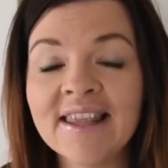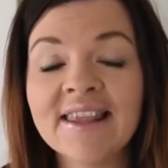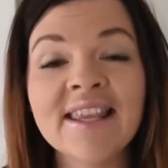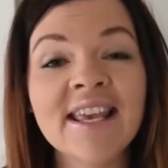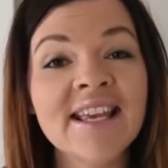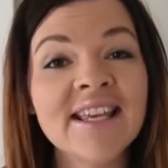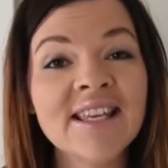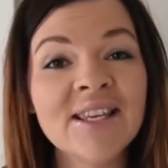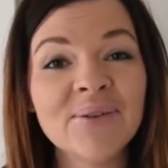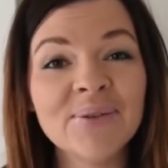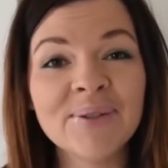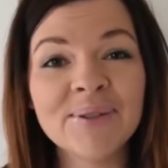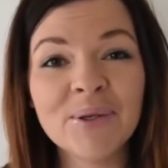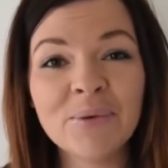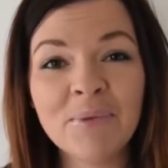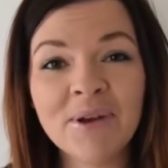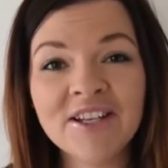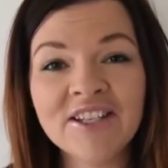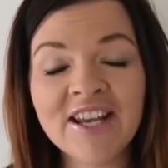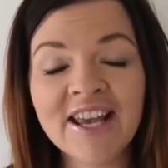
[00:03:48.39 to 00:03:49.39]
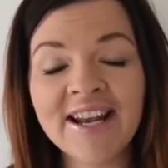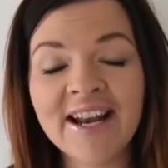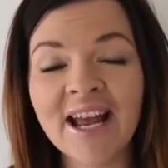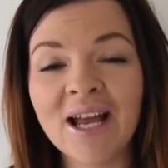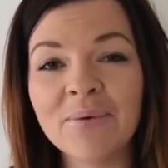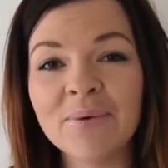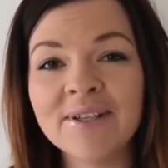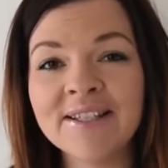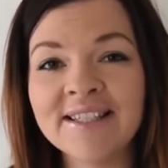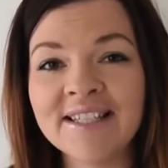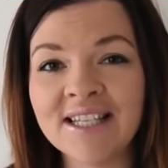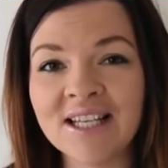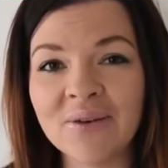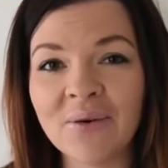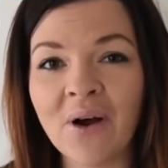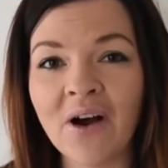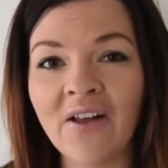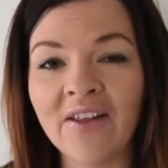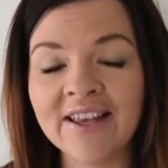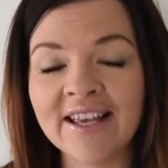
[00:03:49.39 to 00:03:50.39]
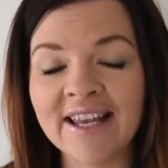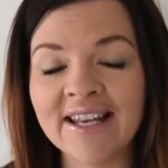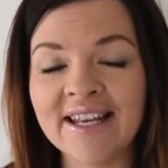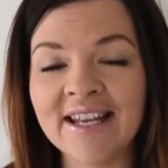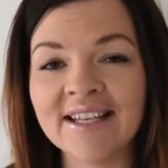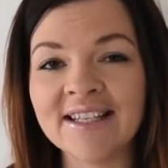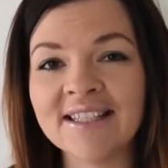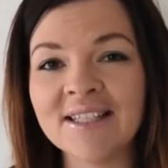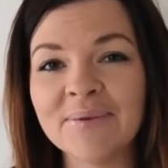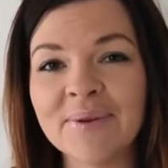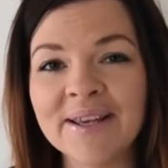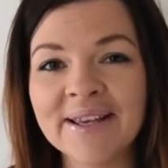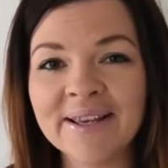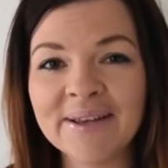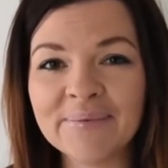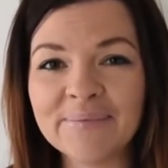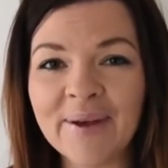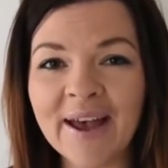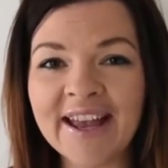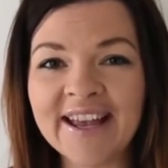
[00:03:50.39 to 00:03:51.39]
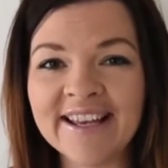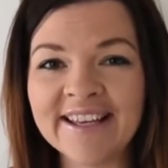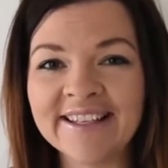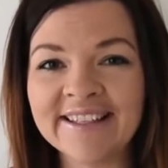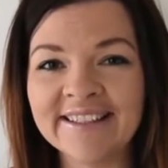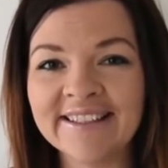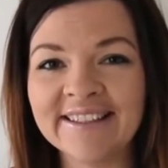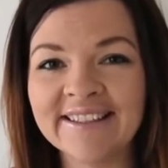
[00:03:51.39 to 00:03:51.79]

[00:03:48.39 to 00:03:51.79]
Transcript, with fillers: Thank you so much, and I will see you all again next week. Bye.